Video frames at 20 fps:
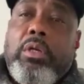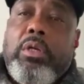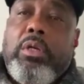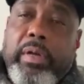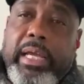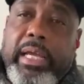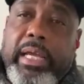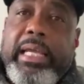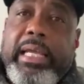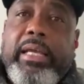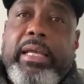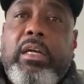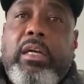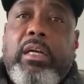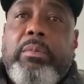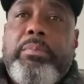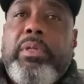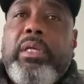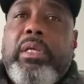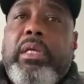Go ahead and hit
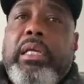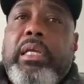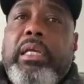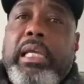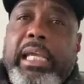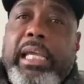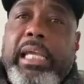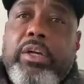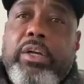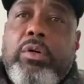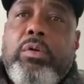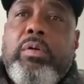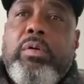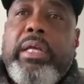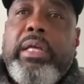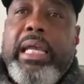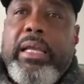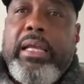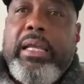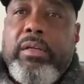up
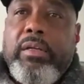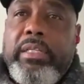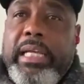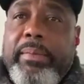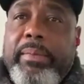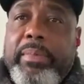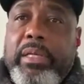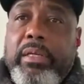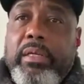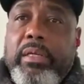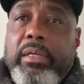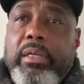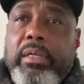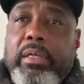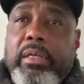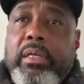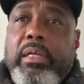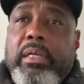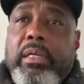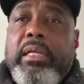eagle entertainment
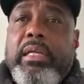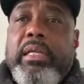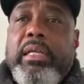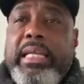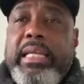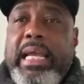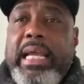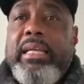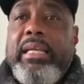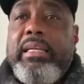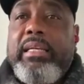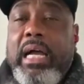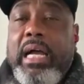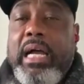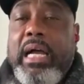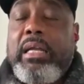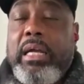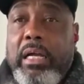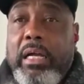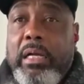net
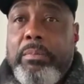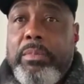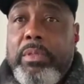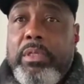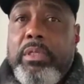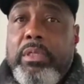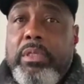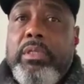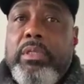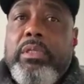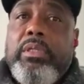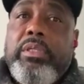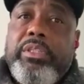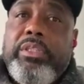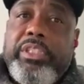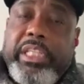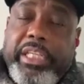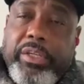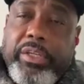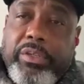dot com.
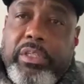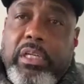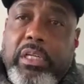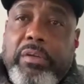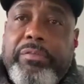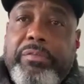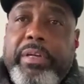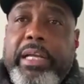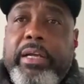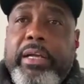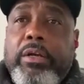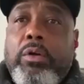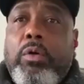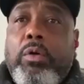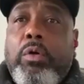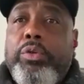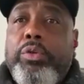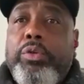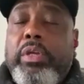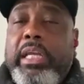Send your stuff in there,
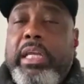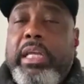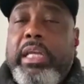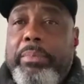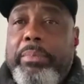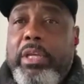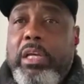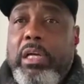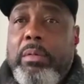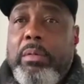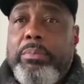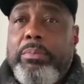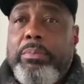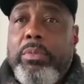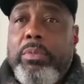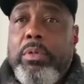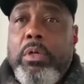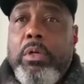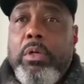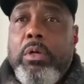or you can hit me up
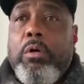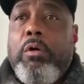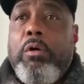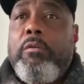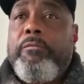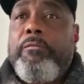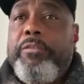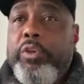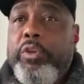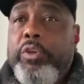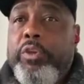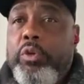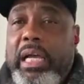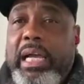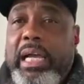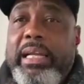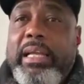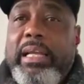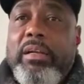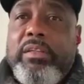on
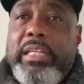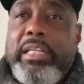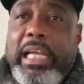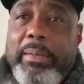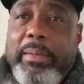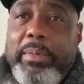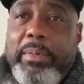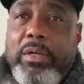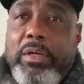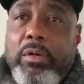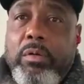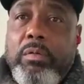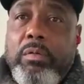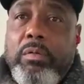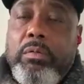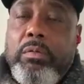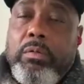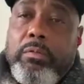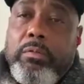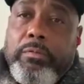Viewline Entertainment
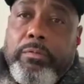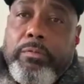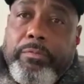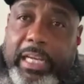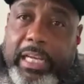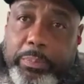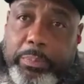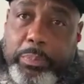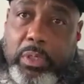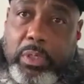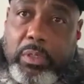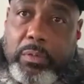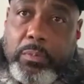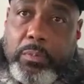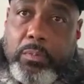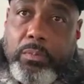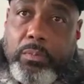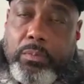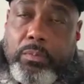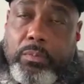on Facebook.